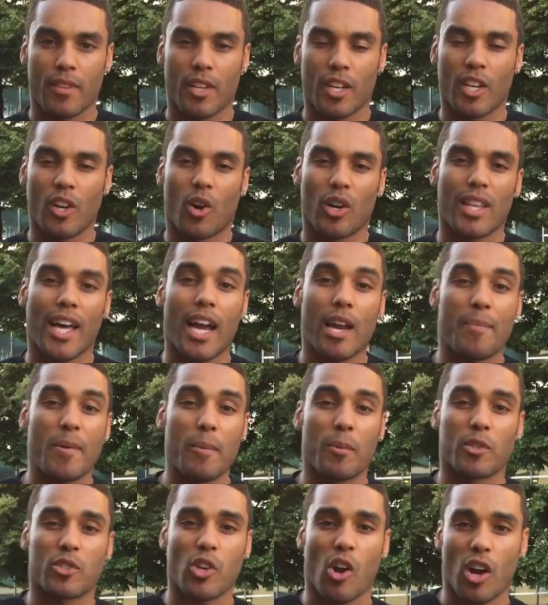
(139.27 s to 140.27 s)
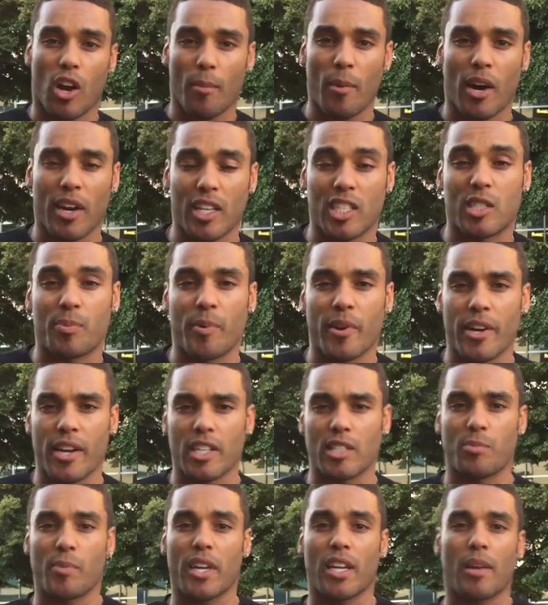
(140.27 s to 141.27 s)
You know, a lot of people talk about
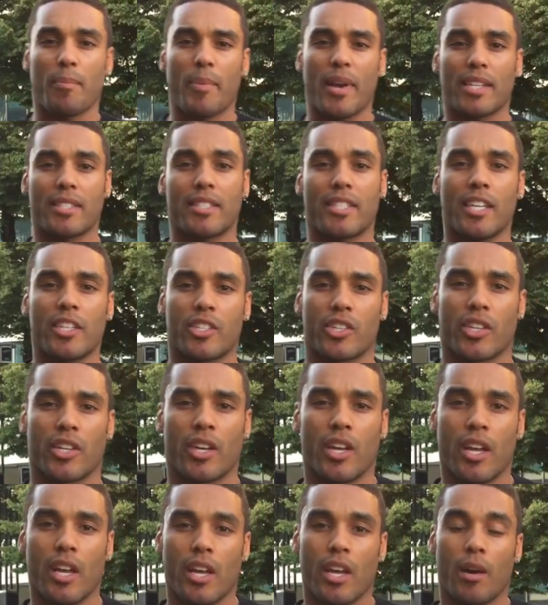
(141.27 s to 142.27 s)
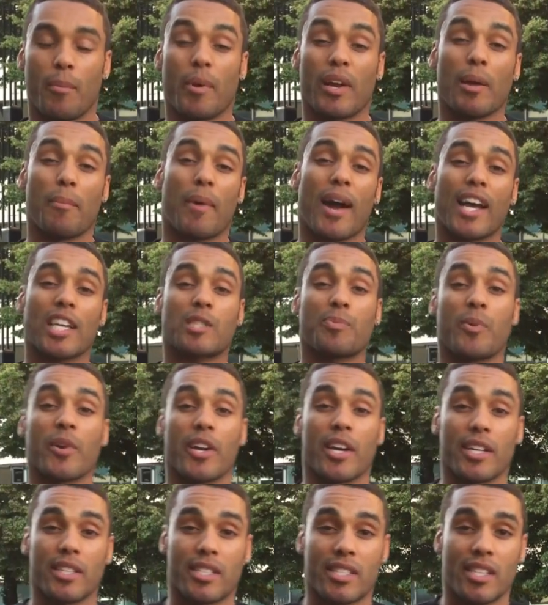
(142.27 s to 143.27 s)
experience being the best teacher. But in my
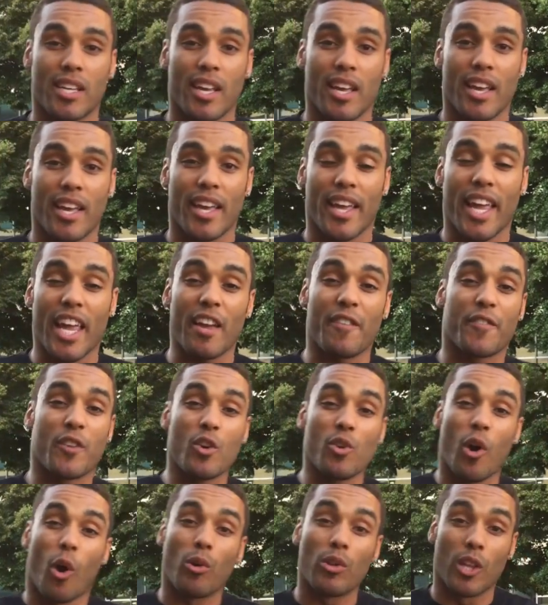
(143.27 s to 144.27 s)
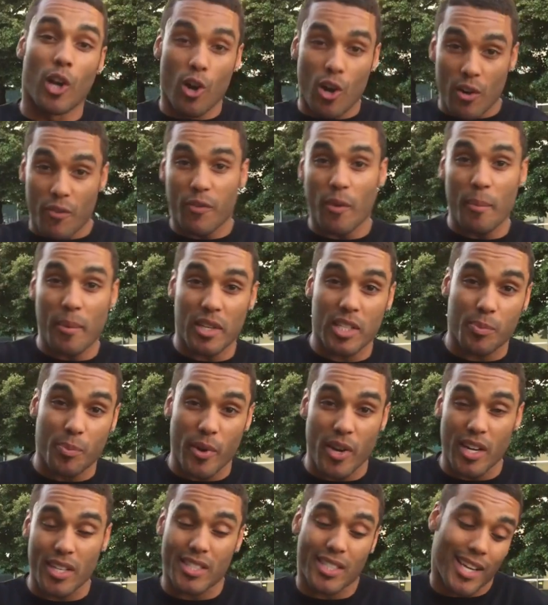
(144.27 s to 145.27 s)
experience, if you don't learn from
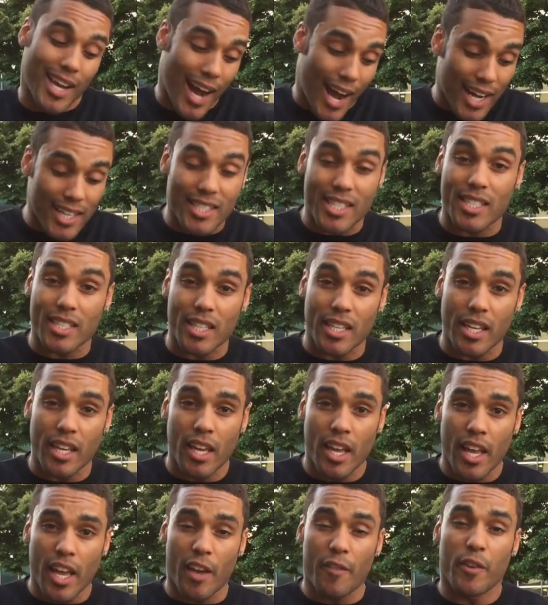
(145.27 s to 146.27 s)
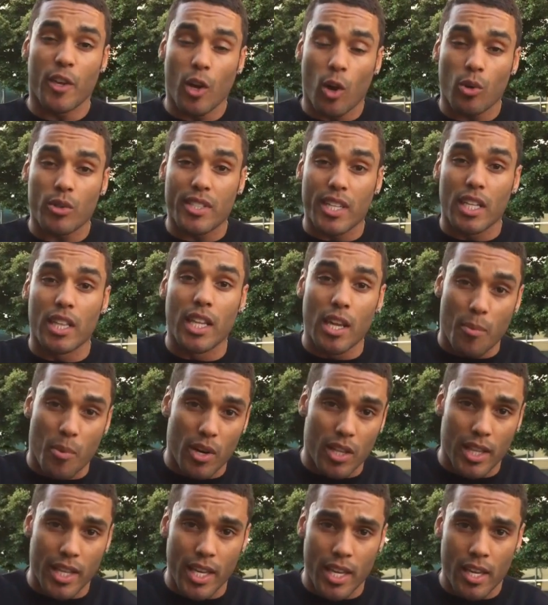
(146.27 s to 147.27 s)
experience consciously, if you don't
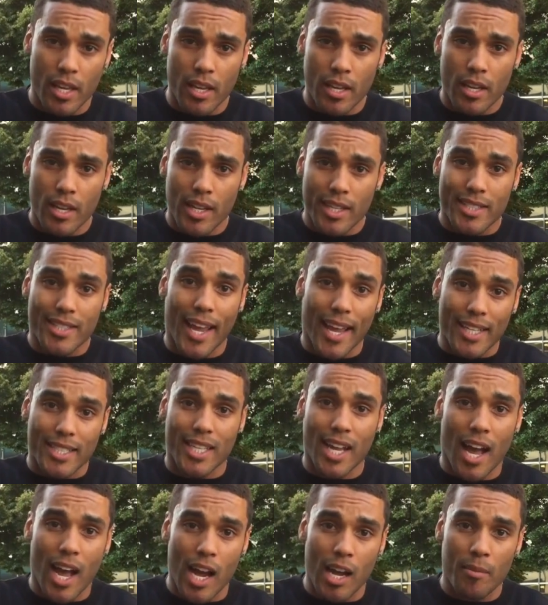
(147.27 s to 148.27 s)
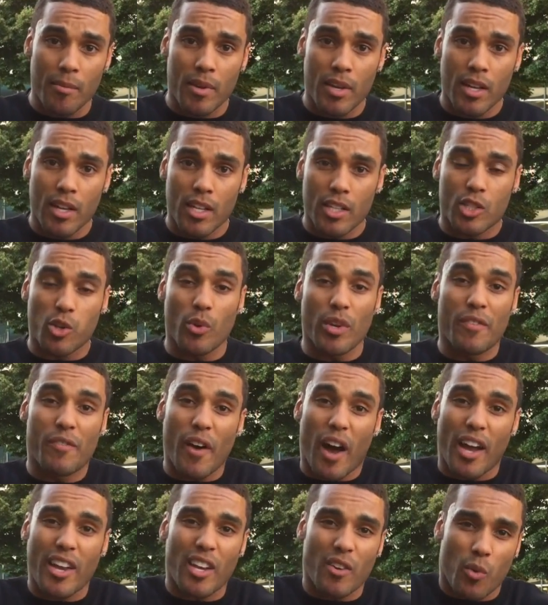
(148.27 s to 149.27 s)
deliberately take time to
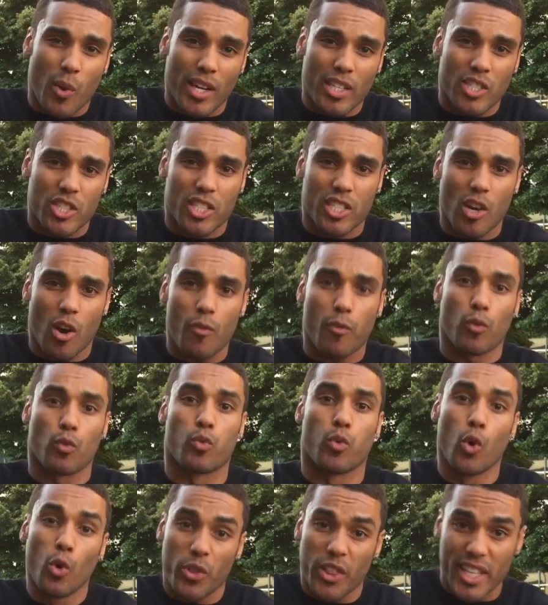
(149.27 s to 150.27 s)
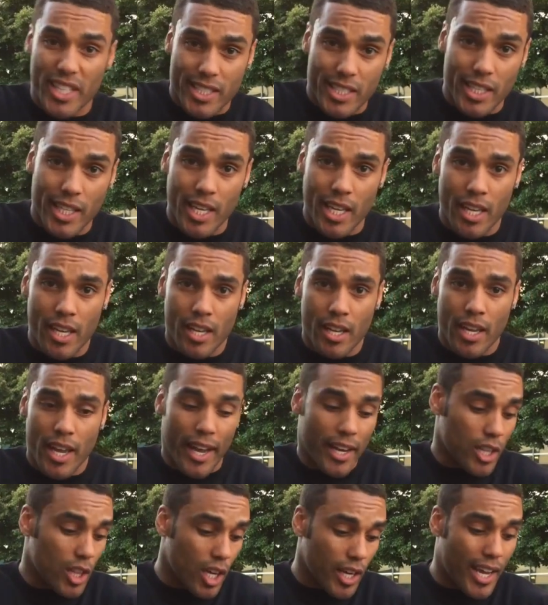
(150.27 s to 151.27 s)
evaluate yourself ruthlessly
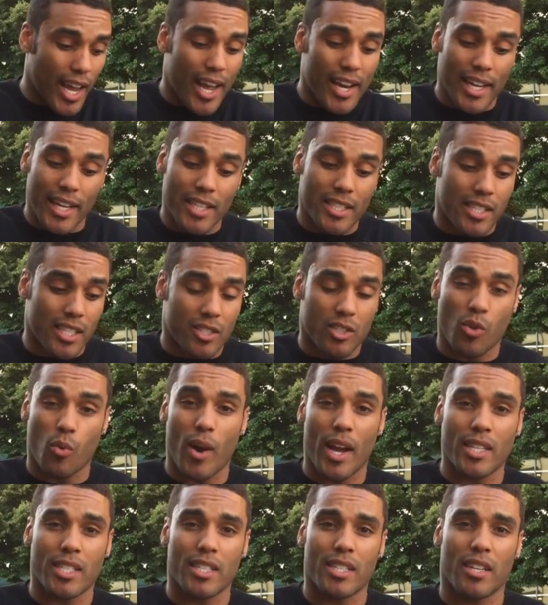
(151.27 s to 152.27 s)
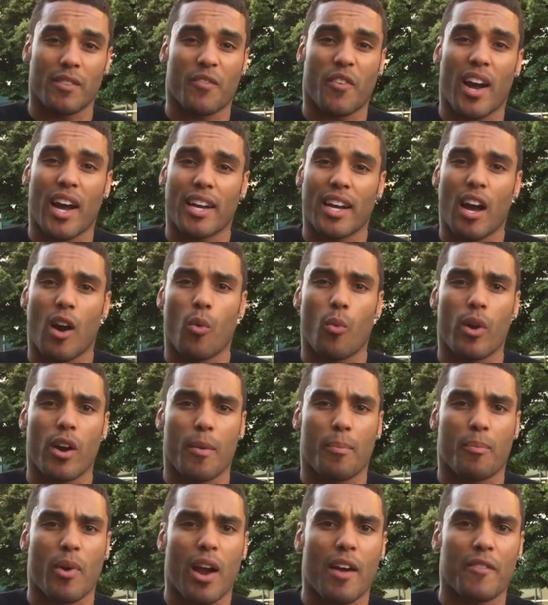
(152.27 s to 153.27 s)
and look at each situation and find out where
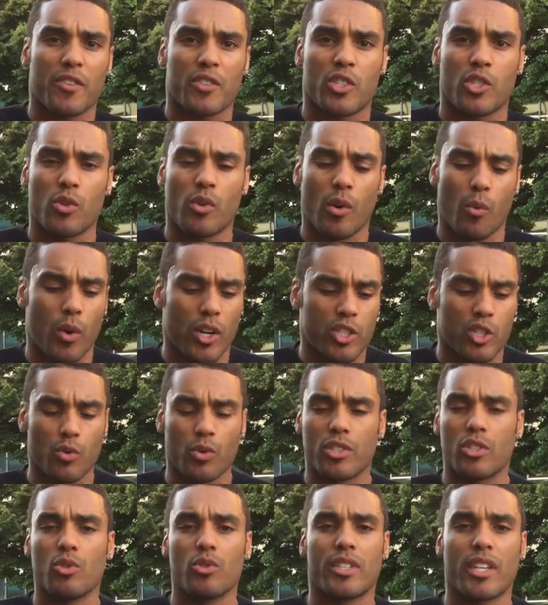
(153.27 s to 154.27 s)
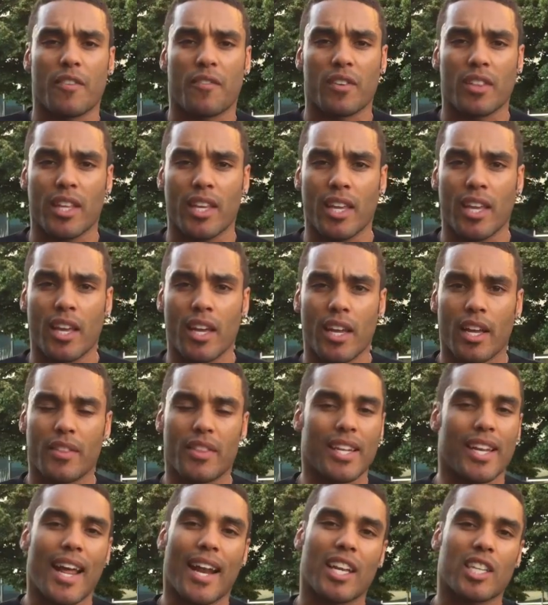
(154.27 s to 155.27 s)
it profits you and what you would do differently,
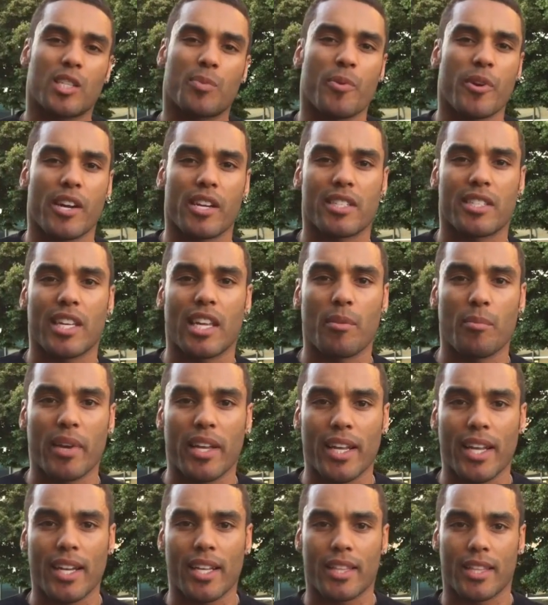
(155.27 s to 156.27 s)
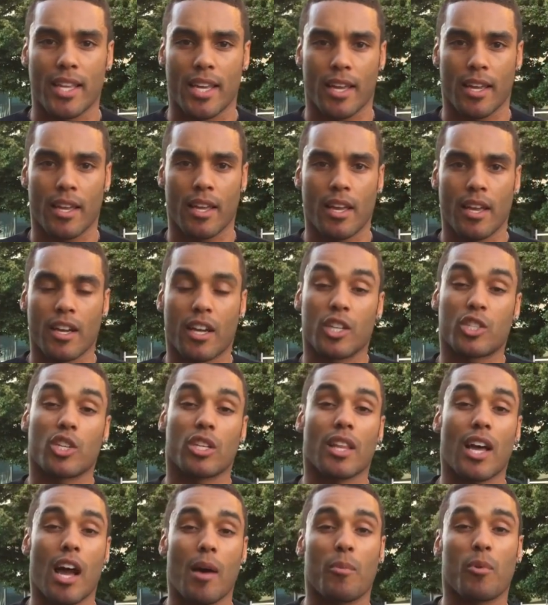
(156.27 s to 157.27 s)
then that experience didn't mean anything, because
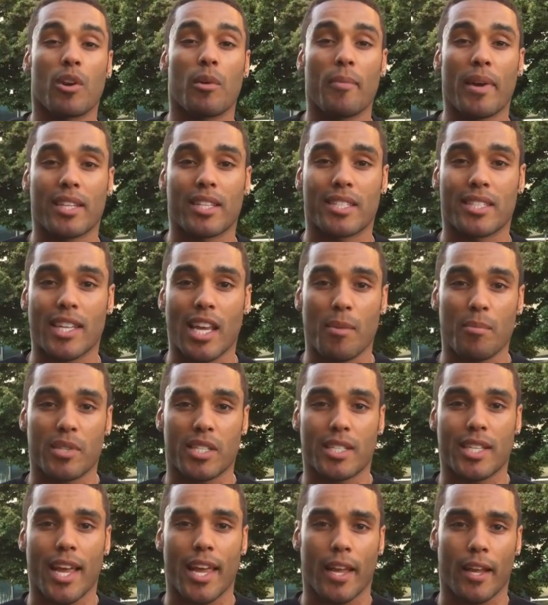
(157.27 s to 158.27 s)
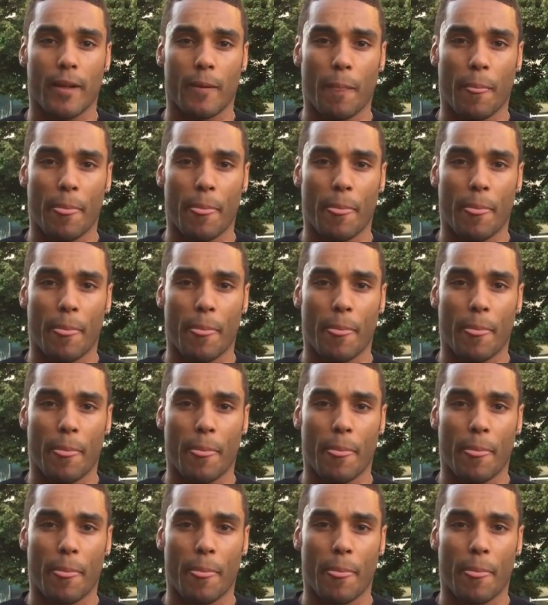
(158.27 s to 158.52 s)
you're liable to make the same mistake.